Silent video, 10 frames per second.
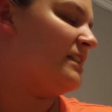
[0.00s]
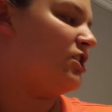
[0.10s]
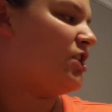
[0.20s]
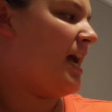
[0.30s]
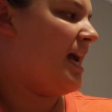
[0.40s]

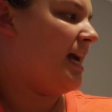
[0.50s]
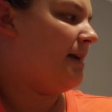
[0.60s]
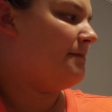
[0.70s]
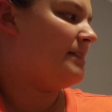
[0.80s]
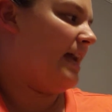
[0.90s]
and
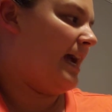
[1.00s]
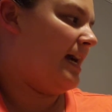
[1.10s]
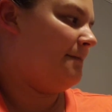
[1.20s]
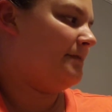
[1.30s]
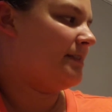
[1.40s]
jabbed,
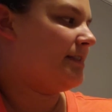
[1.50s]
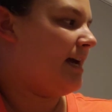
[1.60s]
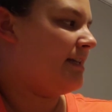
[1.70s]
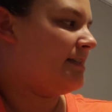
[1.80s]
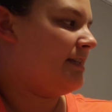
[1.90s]
tapped, and
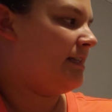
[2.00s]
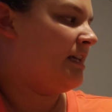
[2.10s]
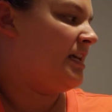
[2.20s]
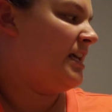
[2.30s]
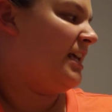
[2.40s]
tested,
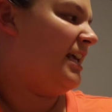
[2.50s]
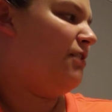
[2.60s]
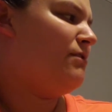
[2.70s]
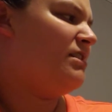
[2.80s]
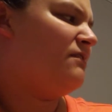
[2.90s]

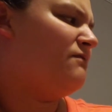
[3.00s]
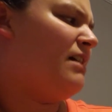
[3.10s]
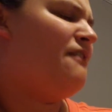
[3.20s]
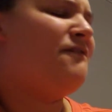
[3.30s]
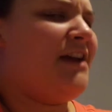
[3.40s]
It was
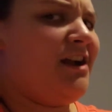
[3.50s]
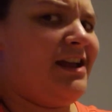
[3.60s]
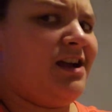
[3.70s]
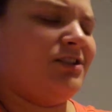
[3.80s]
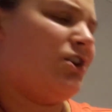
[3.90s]
a
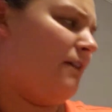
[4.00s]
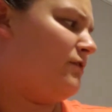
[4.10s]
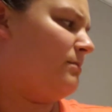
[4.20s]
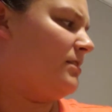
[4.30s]
very uncomfortable